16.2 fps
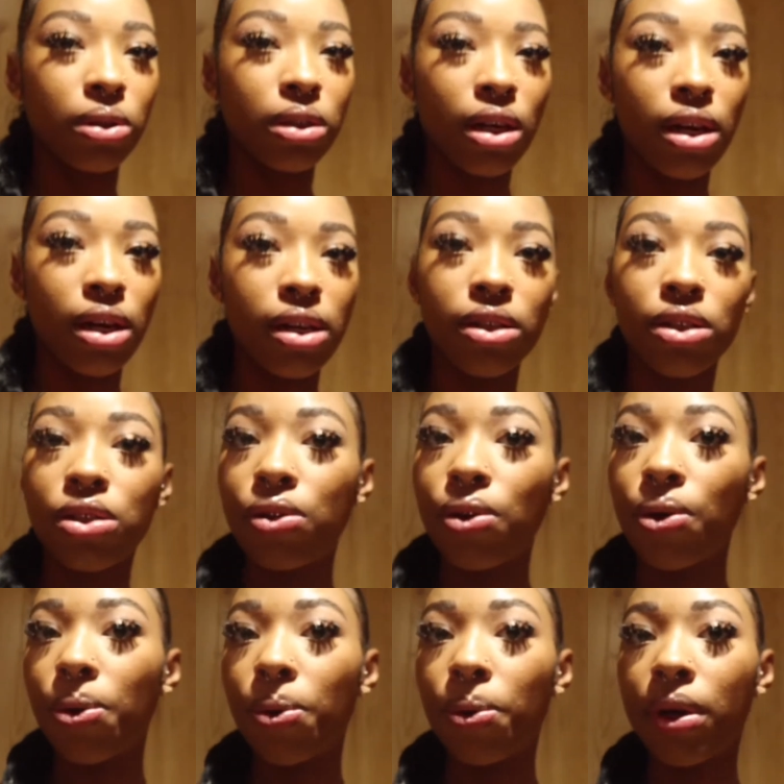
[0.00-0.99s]
size,
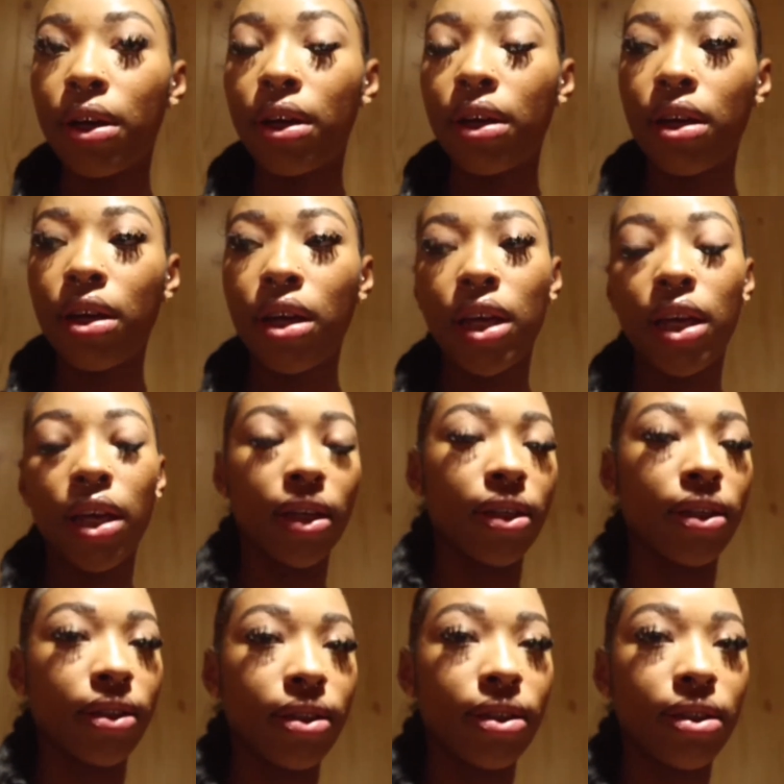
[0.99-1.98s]
so
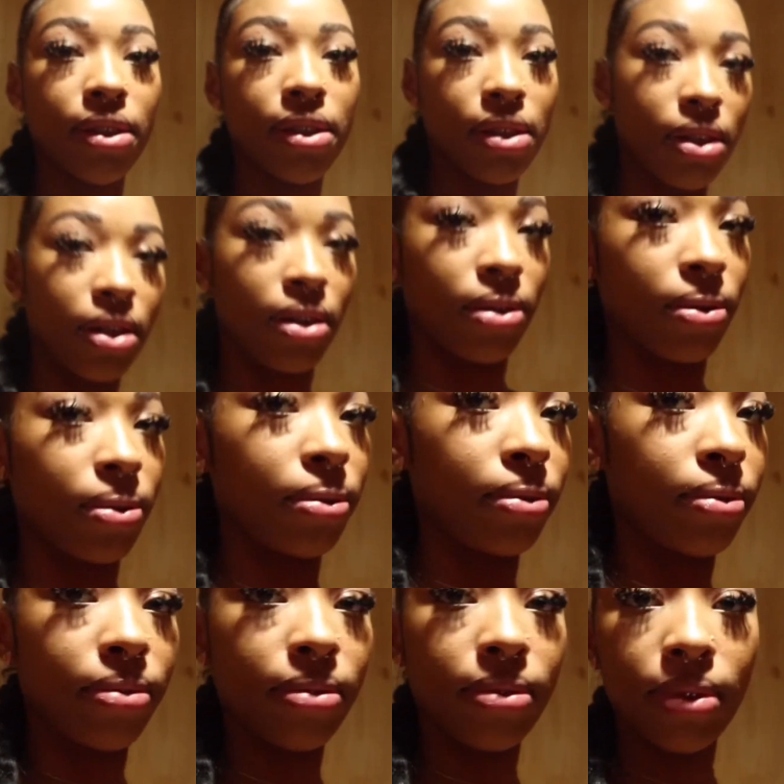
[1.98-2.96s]
it's, you
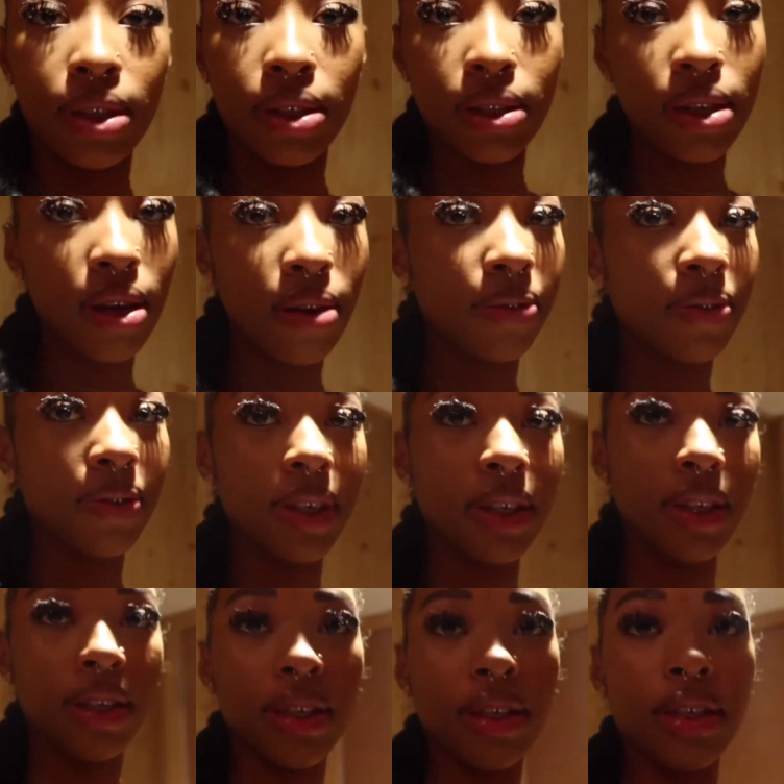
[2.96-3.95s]
know, it's not
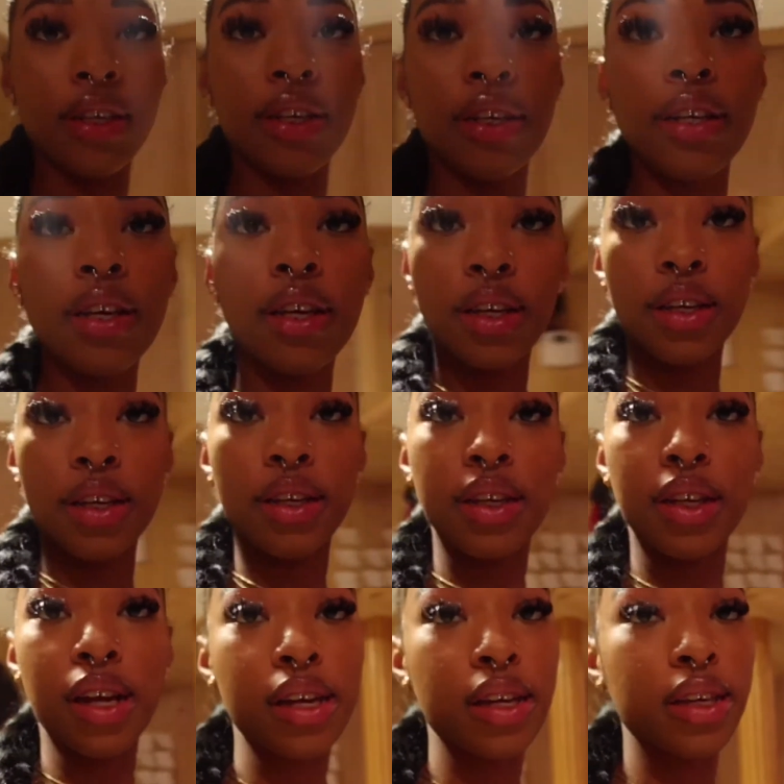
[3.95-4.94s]
fitting and hitting
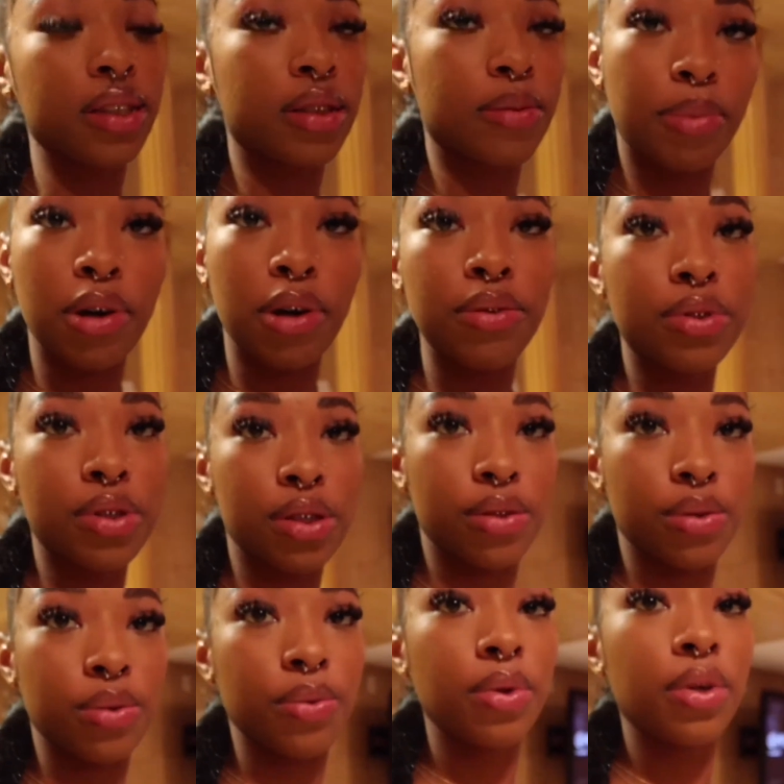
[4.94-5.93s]
like it's supposed
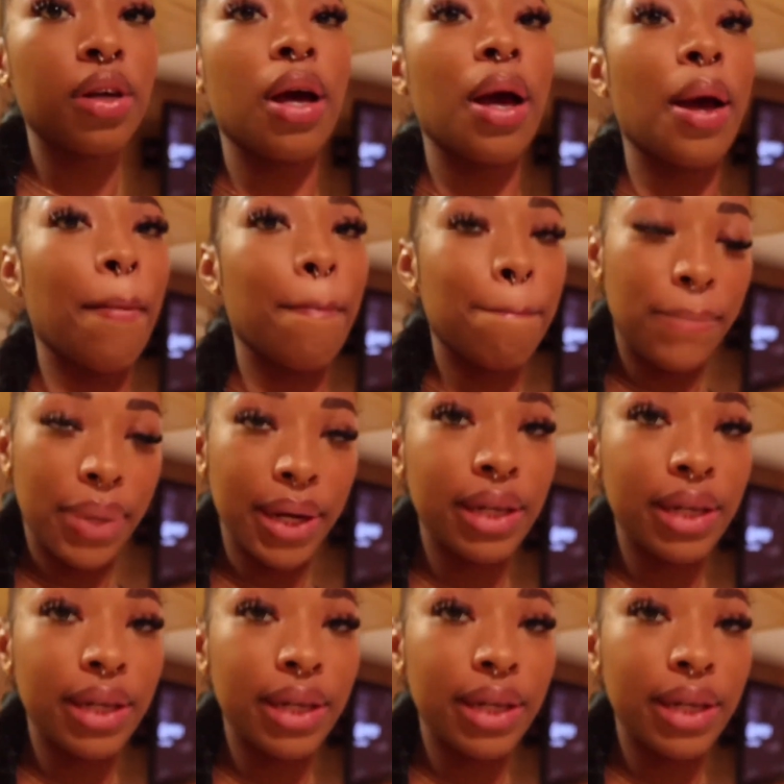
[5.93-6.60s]
to, but